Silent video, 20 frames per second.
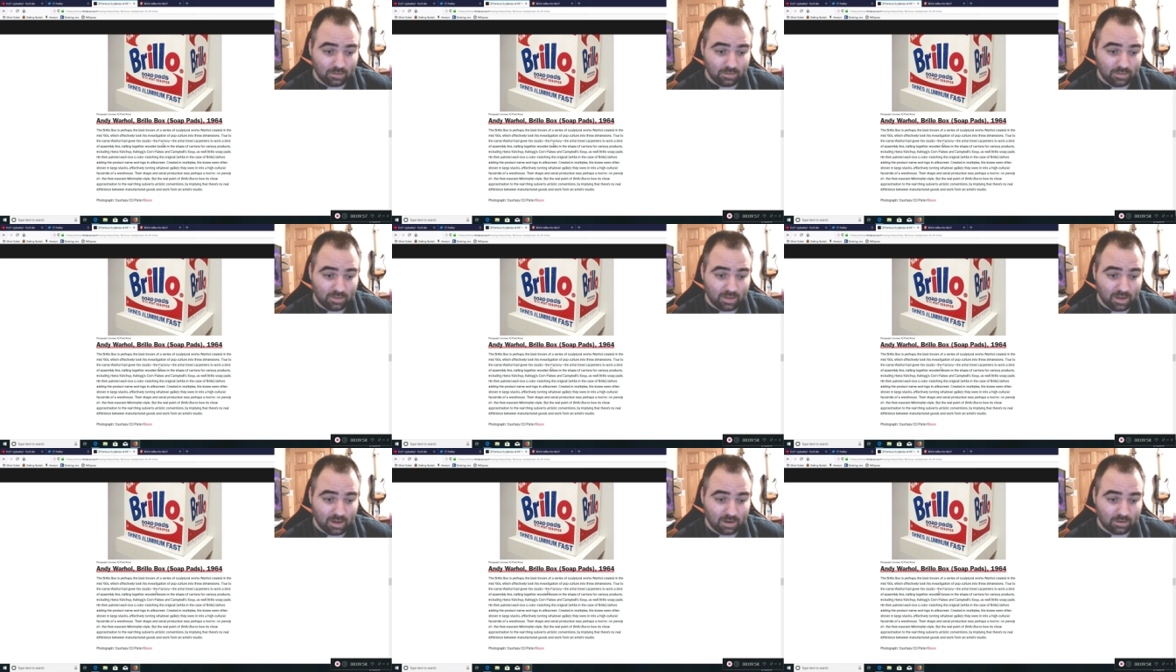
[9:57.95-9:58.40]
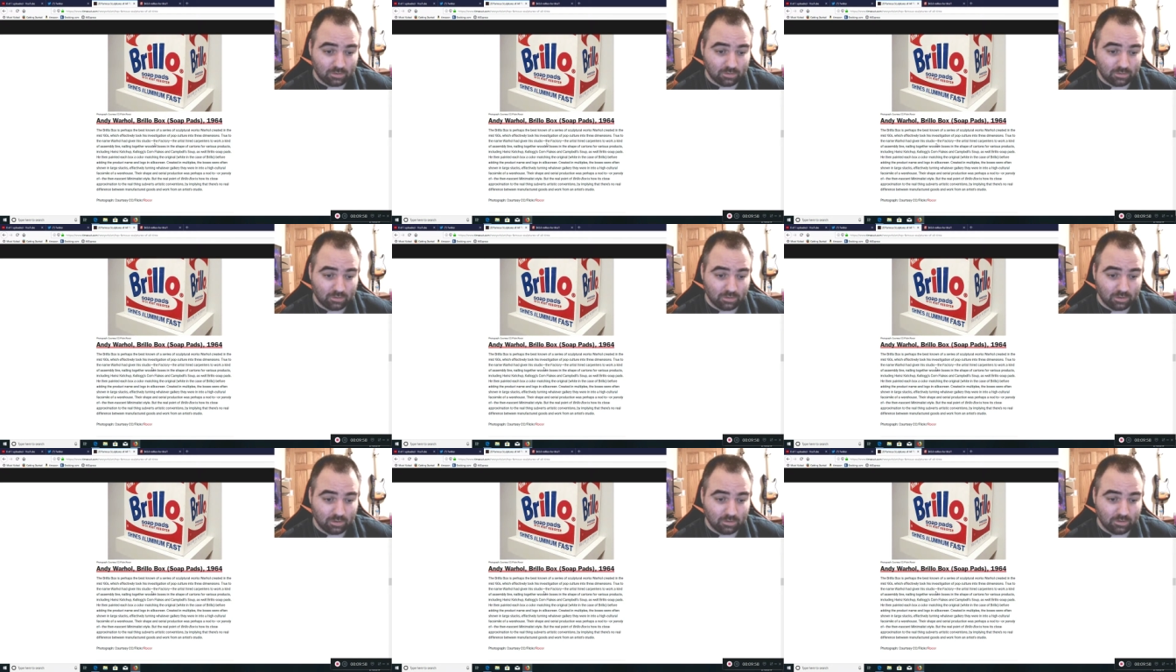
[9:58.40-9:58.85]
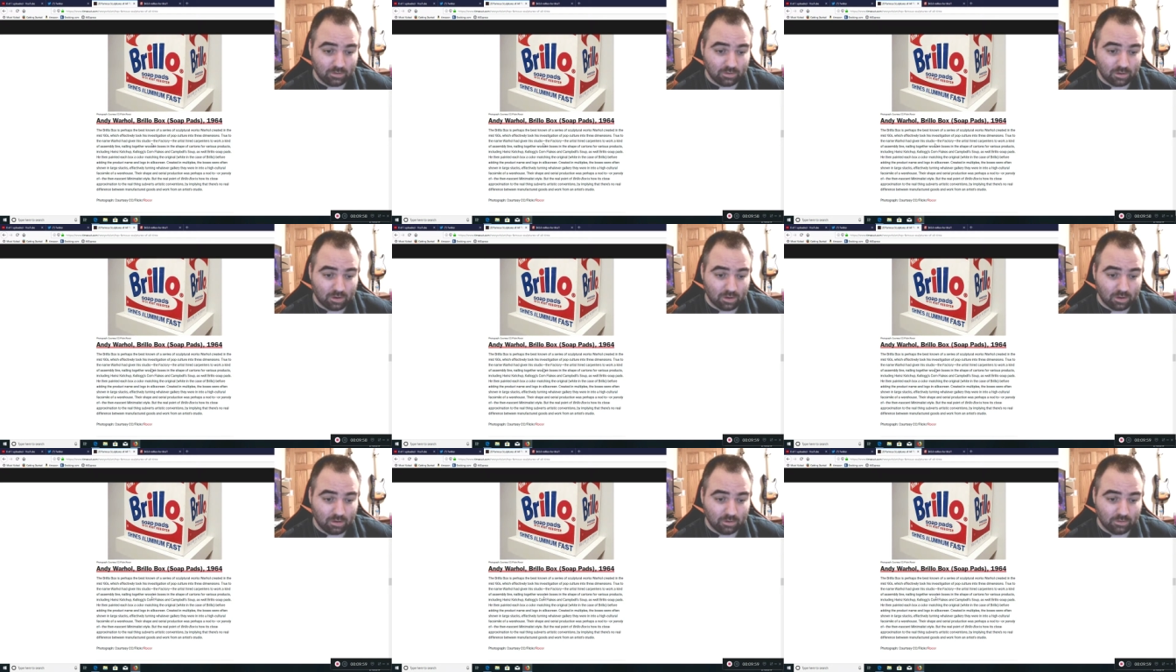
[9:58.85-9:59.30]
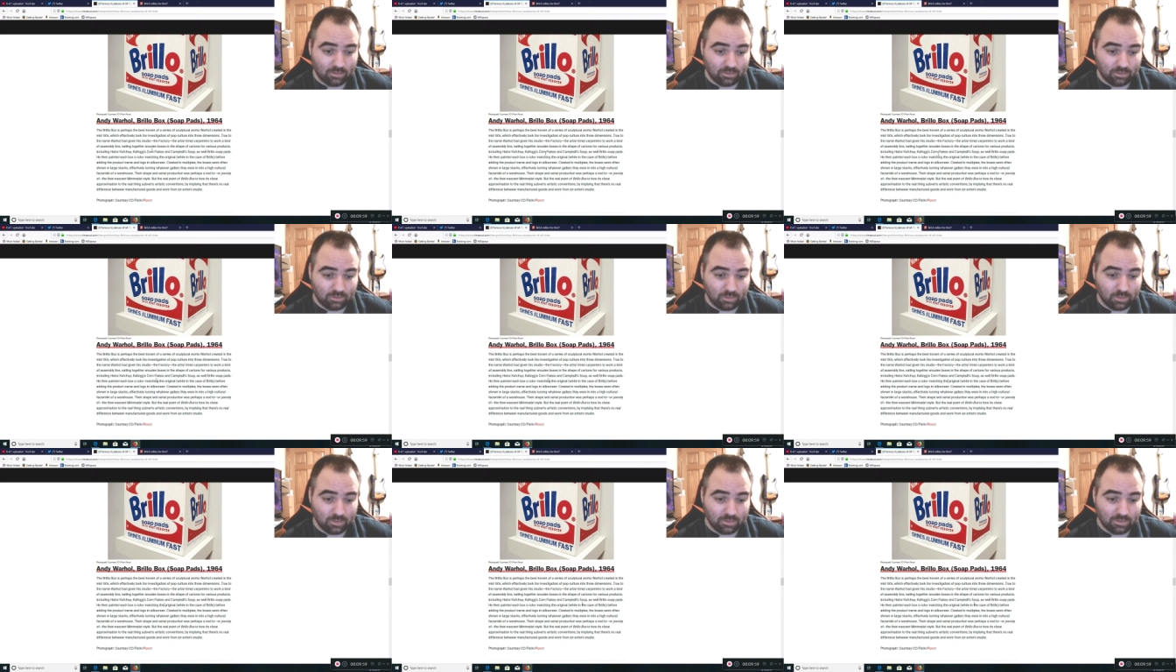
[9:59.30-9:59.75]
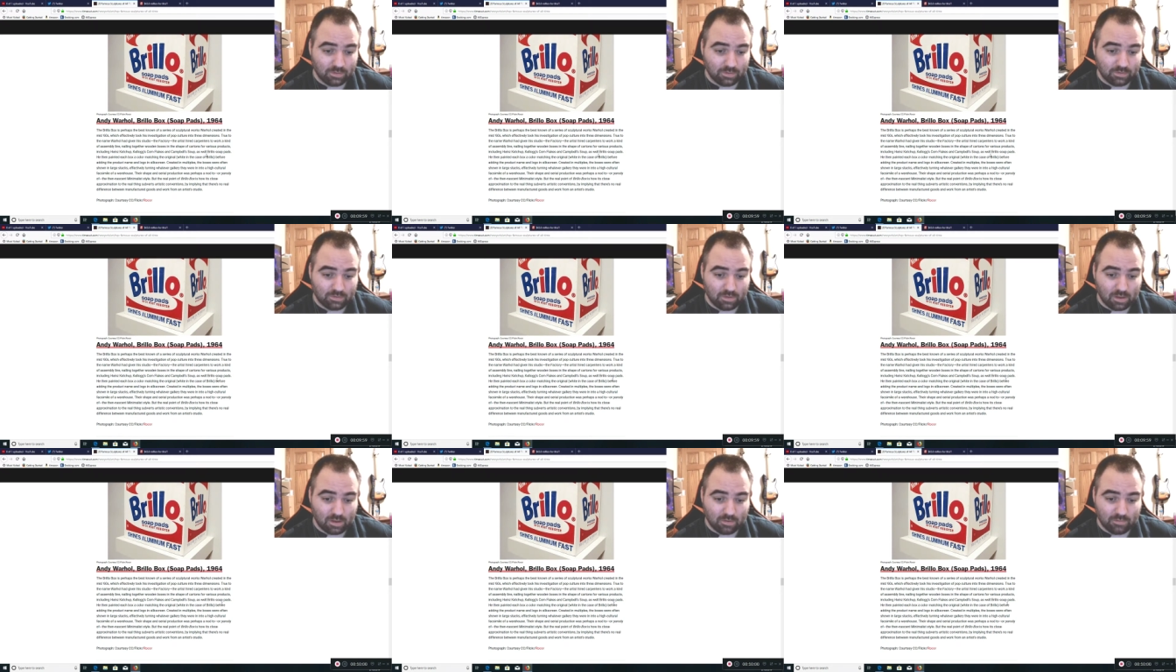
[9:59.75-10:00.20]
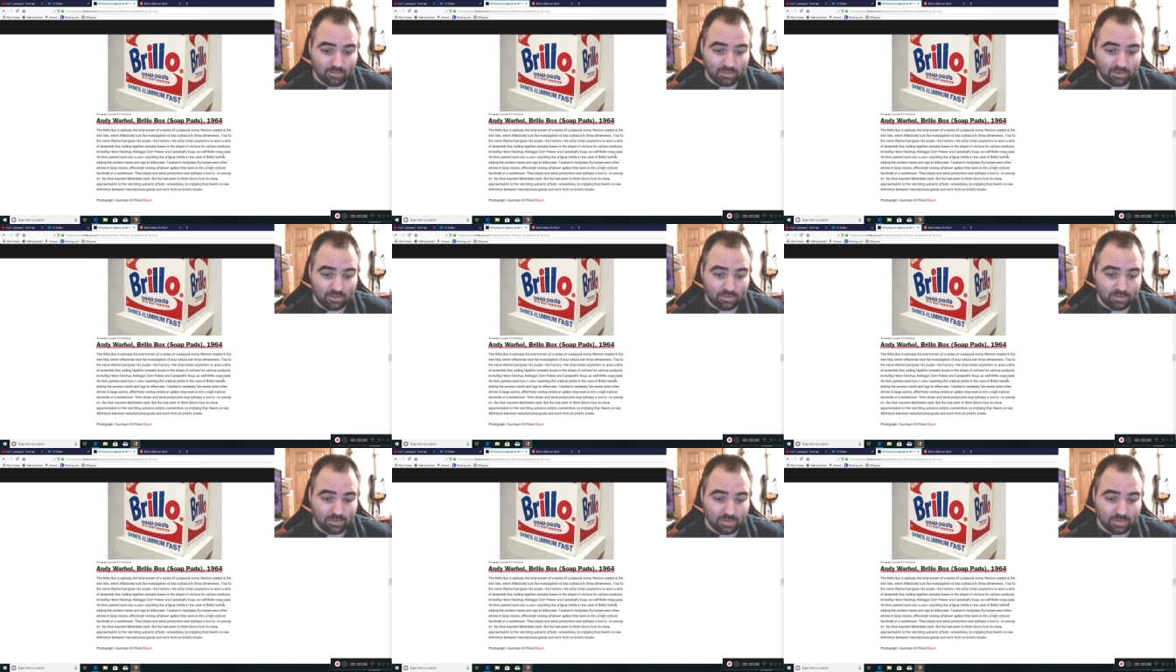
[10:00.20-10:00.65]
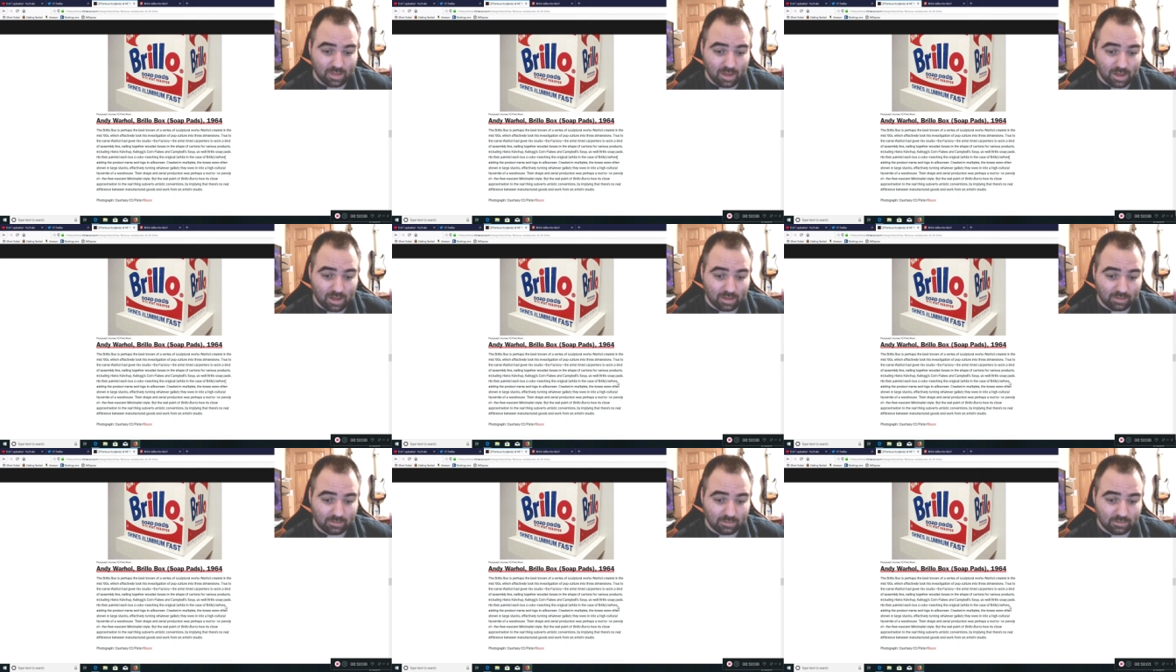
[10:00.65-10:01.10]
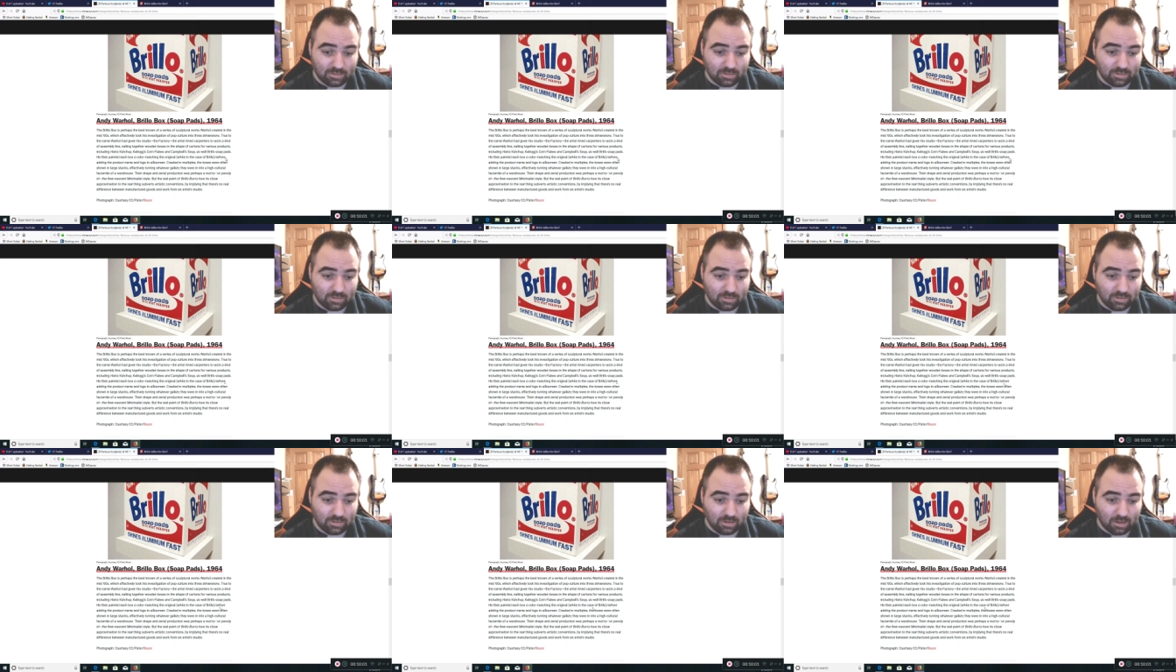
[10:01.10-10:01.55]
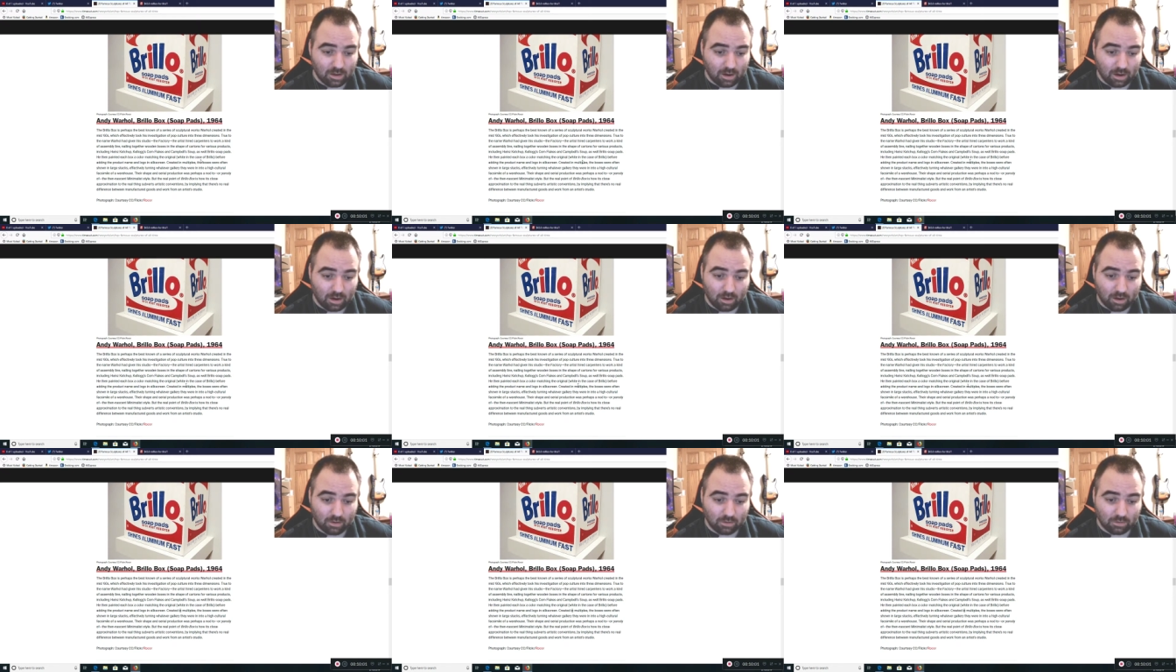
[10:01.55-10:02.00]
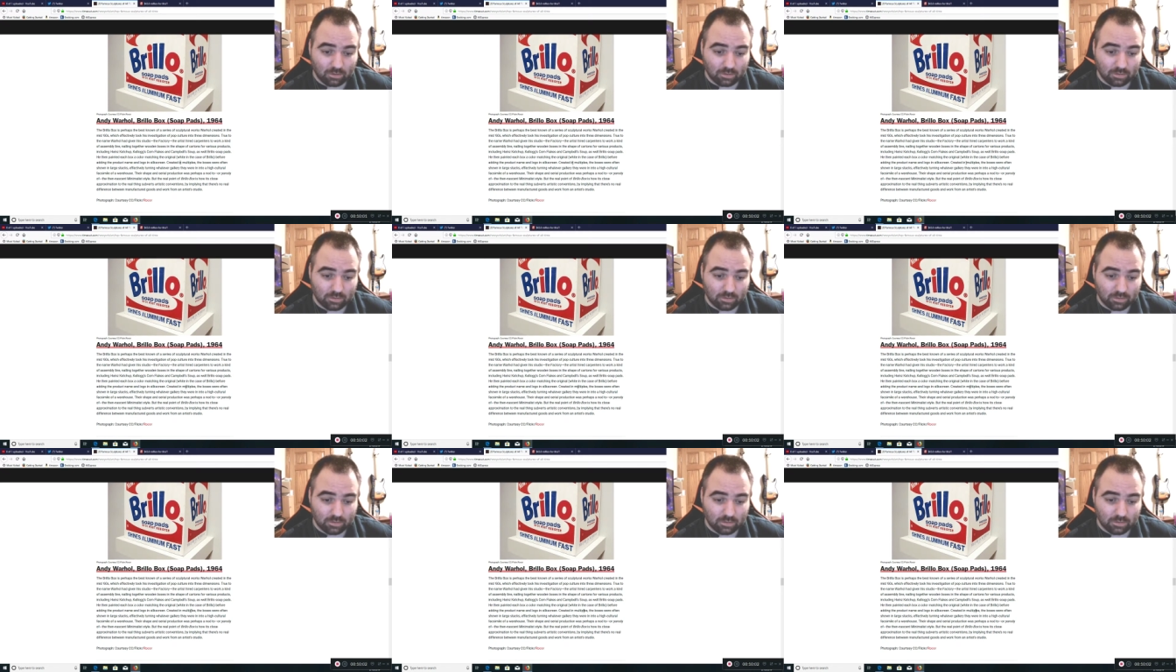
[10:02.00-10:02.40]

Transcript: the actually doing this stuff is not art.